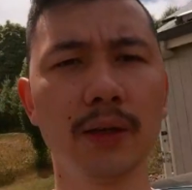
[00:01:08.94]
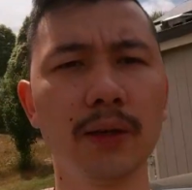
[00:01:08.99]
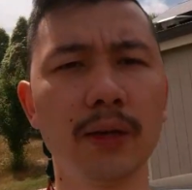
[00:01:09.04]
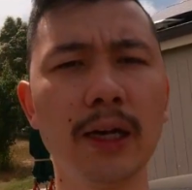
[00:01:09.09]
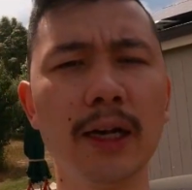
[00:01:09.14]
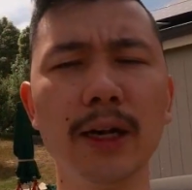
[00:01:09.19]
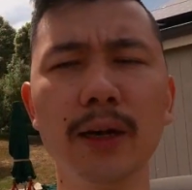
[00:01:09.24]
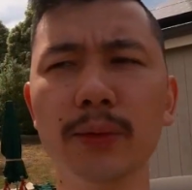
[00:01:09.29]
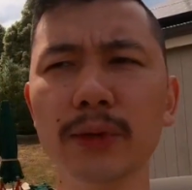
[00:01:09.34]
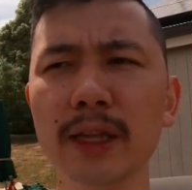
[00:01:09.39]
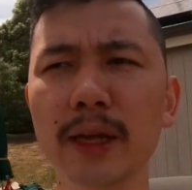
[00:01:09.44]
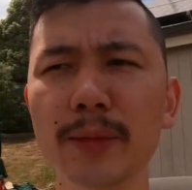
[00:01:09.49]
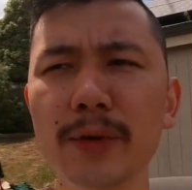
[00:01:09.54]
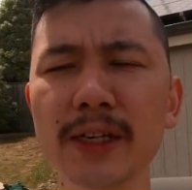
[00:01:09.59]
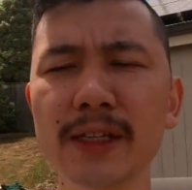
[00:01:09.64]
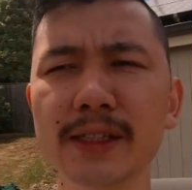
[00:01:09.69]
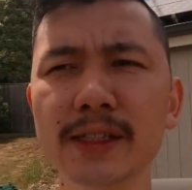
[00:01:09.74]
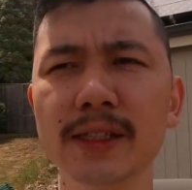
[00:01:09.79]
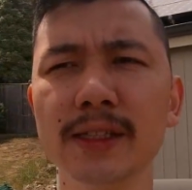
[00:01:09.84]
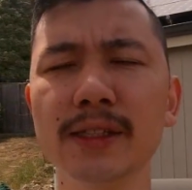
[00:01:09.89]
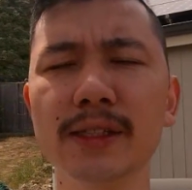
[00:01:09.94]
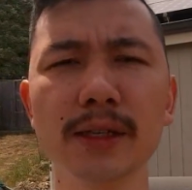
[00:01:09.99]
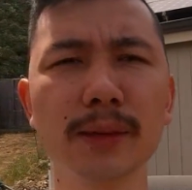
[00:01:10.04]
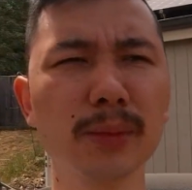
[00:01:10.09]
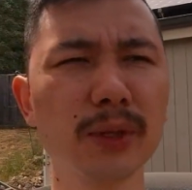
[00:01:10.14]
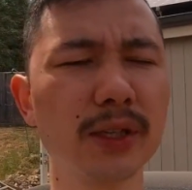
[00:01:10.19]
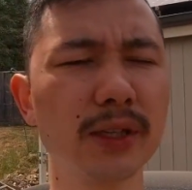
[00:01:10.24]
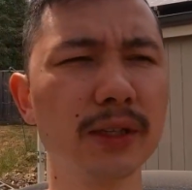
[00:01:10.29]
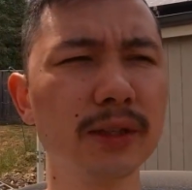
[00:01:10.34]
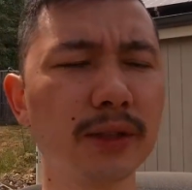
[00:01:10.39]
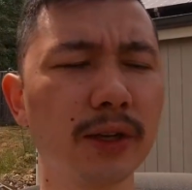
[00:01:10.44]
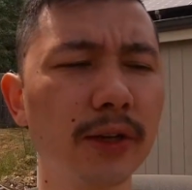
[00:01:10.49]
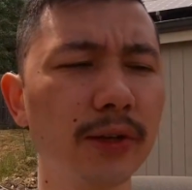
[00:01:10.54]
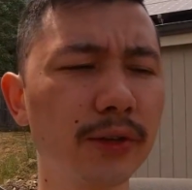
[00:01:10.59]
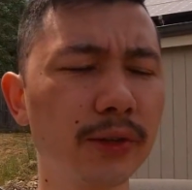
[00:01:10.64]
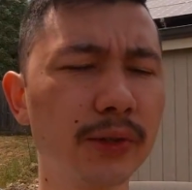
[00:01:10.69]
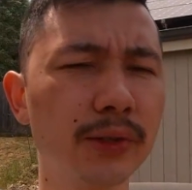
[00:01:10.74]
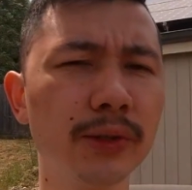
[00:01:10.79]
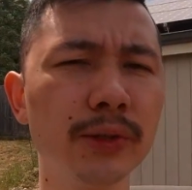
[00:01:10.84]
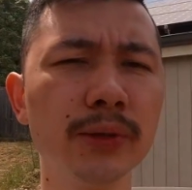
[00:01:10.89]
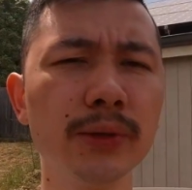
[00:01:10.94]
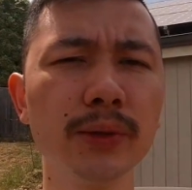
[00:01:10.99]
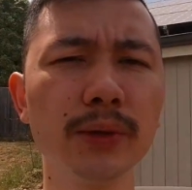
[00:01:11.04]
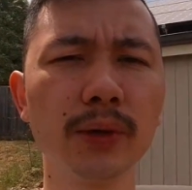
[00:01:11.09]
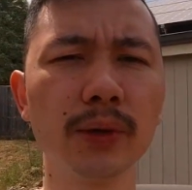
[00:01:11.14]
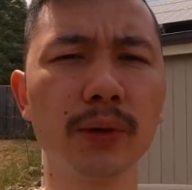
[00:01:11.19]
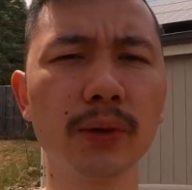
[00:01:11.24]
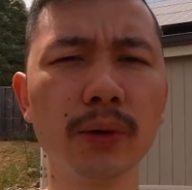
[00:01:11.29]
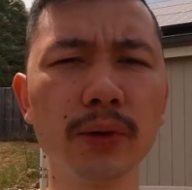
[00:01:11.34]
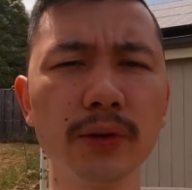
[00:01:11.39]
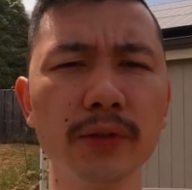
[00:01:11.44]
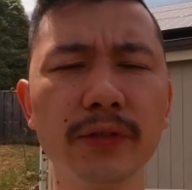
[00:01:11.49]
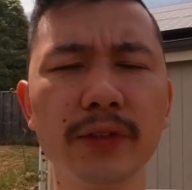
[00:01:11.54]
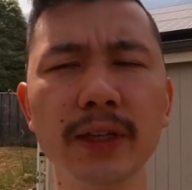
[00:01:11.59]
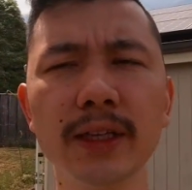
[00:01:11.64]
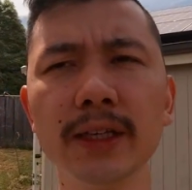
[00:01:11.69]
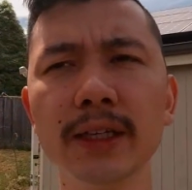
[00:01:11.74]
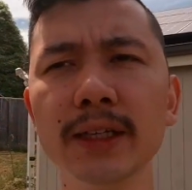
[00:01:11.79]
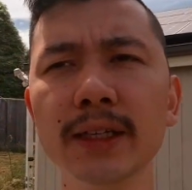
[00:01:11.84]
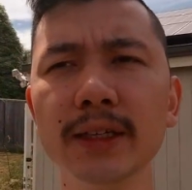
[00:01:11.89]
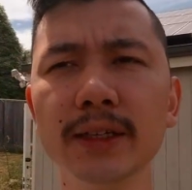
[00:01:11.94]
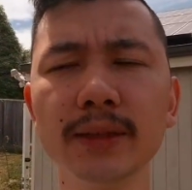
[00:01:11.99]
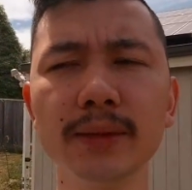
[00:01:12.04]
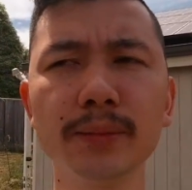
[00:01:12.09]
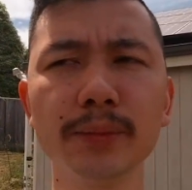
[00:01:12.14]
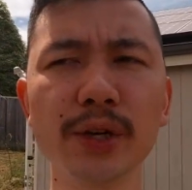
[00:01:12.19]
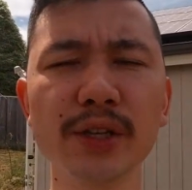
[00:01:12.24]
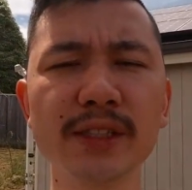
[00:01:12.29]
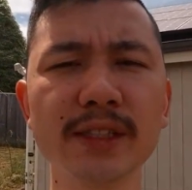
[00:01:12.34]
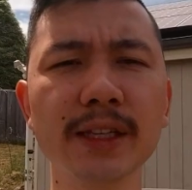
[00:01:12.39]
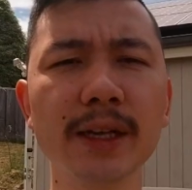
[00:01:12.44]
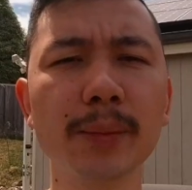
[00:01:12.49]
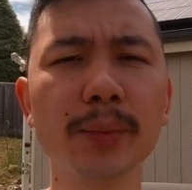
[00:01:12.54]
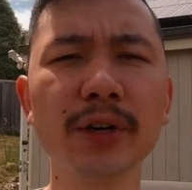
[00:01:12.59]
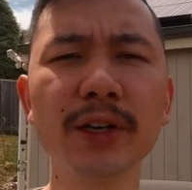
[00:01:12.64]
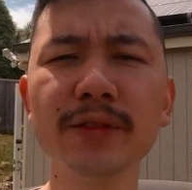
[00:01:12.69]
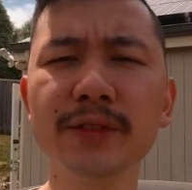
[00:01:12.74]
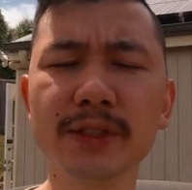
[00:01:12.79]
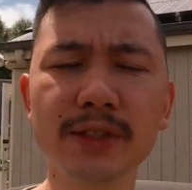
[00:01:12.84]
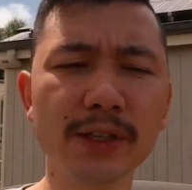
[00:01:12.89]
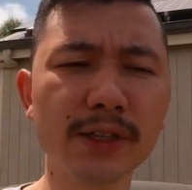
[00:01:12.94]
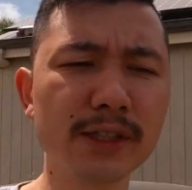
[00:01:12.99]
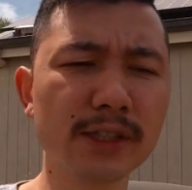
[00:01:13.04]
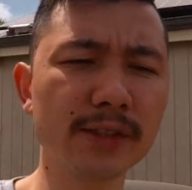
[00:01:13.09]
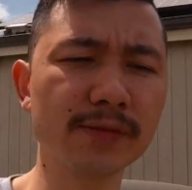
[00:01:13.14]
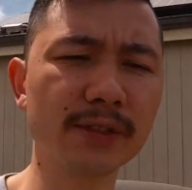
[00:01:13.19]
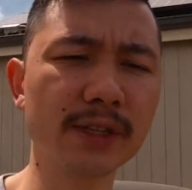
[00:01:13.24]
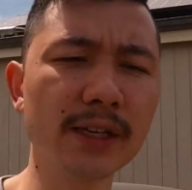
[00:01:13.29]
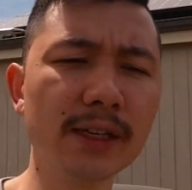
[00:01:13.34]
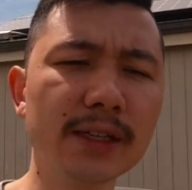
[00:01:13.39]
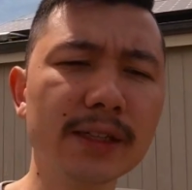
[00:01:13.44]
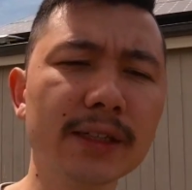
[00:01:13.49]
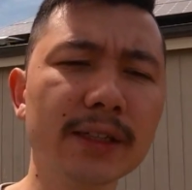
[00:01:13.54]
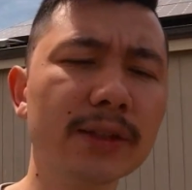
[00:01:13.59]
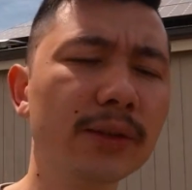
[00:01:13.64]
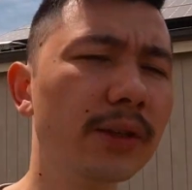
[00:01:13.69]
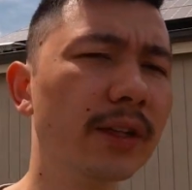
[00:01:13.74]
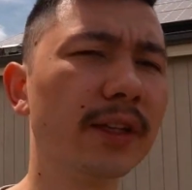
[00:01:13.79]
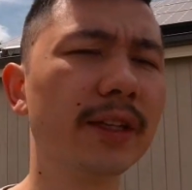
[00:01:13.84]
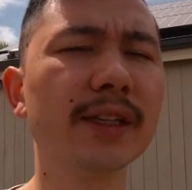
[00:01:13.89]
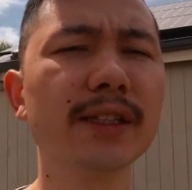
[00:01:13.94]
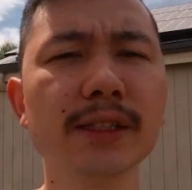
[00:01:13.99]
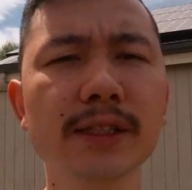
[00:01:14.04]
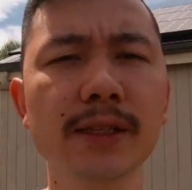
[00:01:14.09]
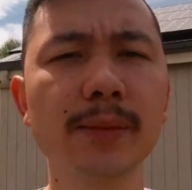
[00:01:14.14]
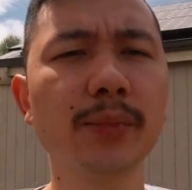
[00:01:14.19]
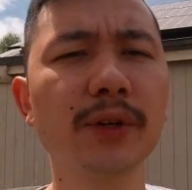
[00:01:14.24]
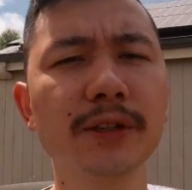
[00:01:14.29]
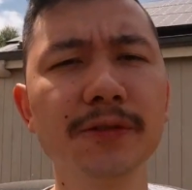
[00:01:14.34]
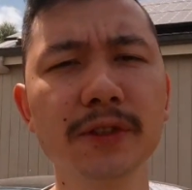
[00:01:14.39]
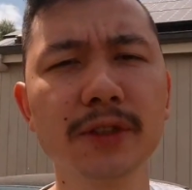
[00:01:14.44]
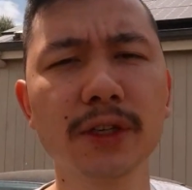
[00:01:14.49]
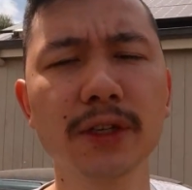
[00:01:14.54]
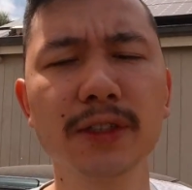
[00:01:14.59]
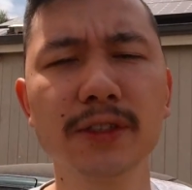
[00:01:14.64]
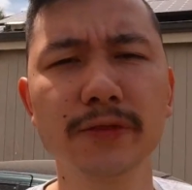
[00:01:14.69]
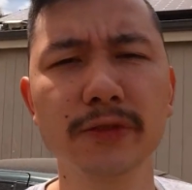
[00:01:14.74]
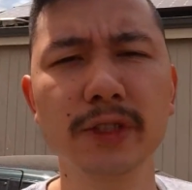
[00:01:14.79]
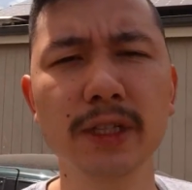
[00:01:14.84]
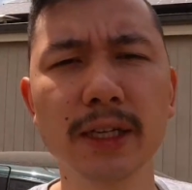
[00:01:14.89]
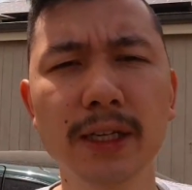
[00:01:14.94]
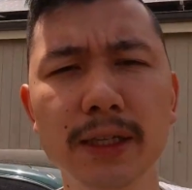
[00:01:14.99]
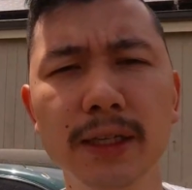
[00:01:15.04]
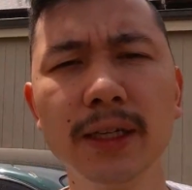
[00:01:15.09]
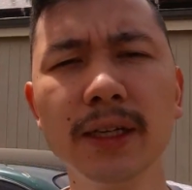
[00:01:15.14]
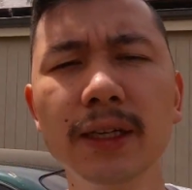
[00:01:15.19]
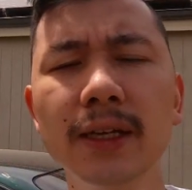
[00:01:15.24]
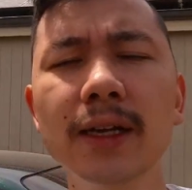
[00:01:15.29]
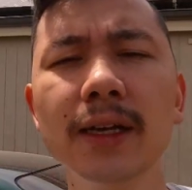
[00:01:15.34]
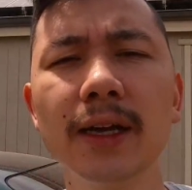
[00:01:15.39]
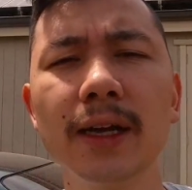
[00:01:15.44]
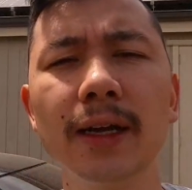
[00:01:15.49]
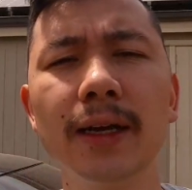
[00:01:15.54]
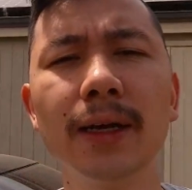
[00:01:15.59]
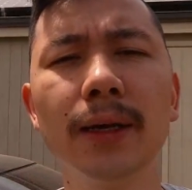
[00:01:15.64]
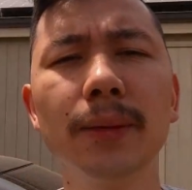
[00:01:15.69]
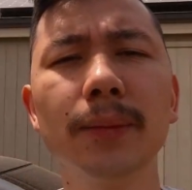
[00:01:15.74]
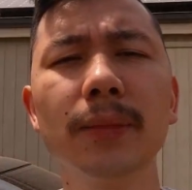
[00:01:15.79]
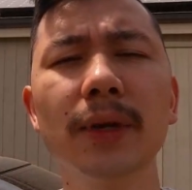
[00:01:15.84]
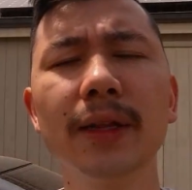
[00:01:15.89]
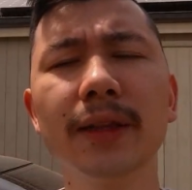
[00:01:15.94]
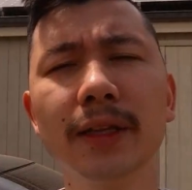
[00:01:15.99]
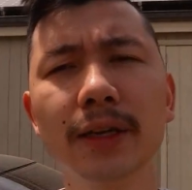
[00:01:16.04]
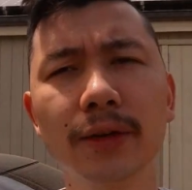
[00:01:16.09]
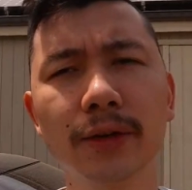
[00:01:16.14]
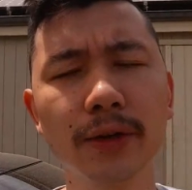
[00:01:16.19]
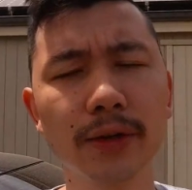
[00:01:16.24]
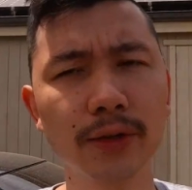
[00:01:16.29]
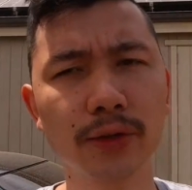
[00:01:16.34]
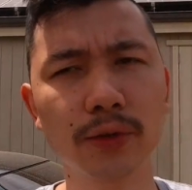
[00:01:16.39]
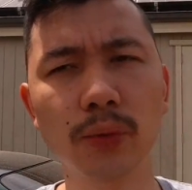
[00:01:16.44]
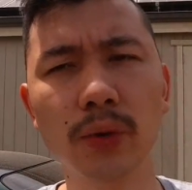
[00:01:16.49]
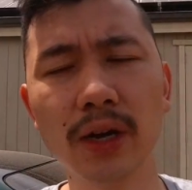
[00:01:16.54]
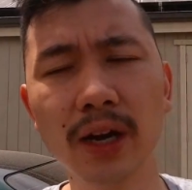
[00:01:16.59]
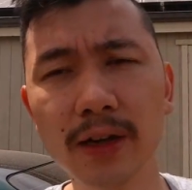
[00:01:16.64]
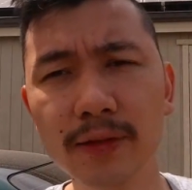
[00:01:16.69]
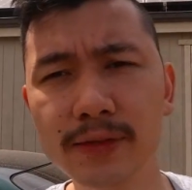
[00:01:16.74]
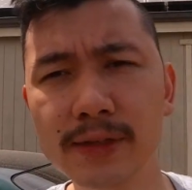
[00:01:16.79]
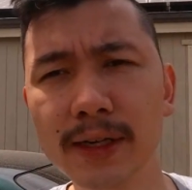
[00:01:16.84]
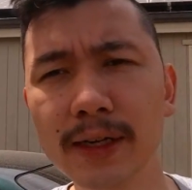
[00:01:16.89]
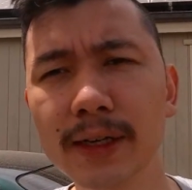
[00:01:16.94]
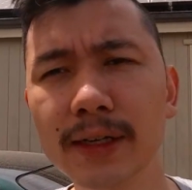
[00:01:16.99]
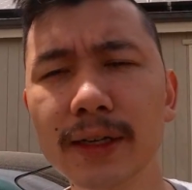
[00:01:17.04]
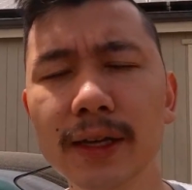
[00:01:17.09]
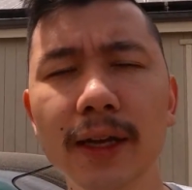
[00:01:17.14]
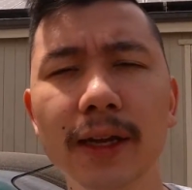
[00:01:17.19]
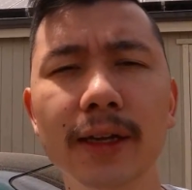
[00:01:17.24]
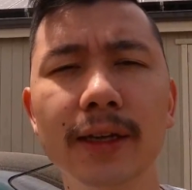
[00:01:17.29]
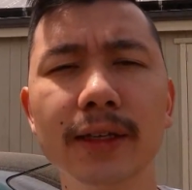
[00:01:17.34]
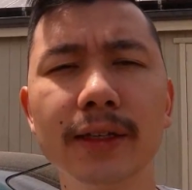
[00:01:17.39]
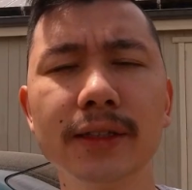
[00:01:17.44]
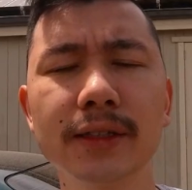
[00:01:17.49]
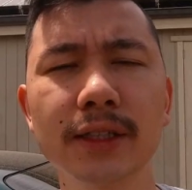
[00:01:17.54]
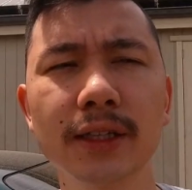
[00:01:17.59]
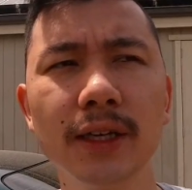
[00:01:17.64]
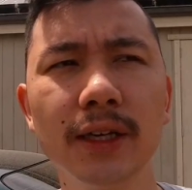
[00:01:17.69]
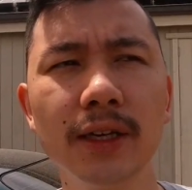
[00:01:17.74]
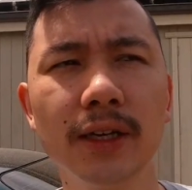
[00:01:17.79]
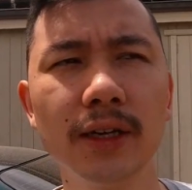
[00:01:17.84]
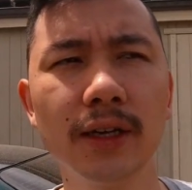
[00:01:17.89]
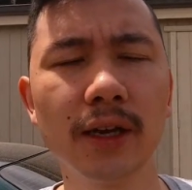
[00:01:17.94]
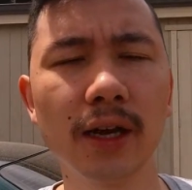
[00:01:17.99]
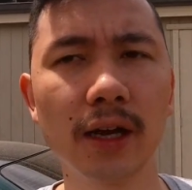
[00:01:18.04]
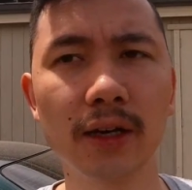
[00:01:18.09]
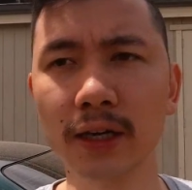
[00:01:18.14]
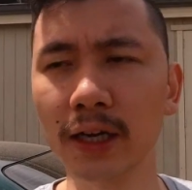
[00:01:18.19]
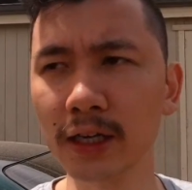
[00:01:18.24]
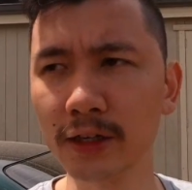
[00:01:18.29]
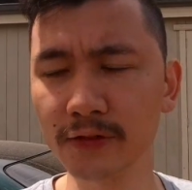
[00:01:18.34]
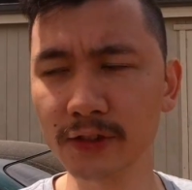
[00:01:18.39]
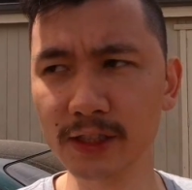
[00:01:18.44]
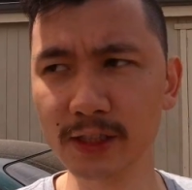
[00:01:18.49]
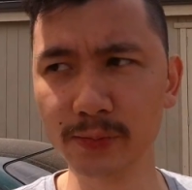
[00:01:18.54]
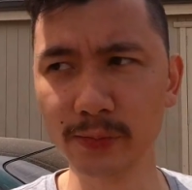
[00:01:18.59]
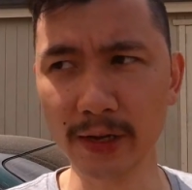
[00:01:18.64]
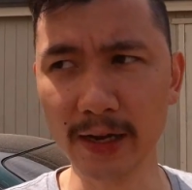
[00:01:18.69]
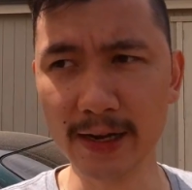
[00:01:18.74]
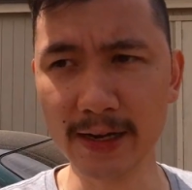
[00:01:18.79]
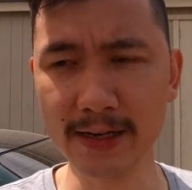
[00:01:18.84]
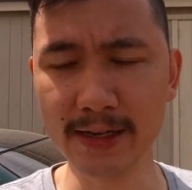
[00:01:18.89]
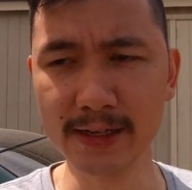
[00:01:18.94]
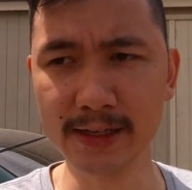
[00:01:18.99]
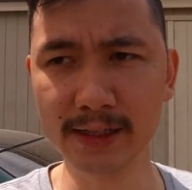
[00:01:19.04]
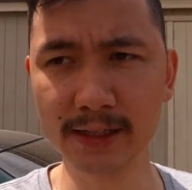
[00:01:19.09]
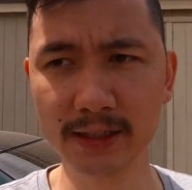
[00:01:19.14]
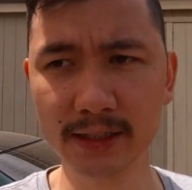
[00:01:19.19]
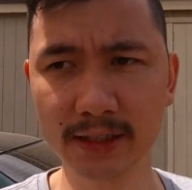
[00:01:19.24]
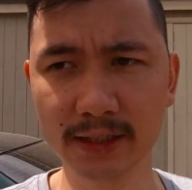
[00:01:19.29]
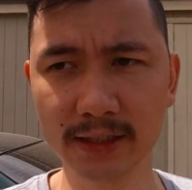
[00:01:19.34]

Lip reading: what that means is I'm going to go through all of the mods that previous owners have done and all the things that previous owners have done, and then I'll go through what I've done, and I'll kind of explain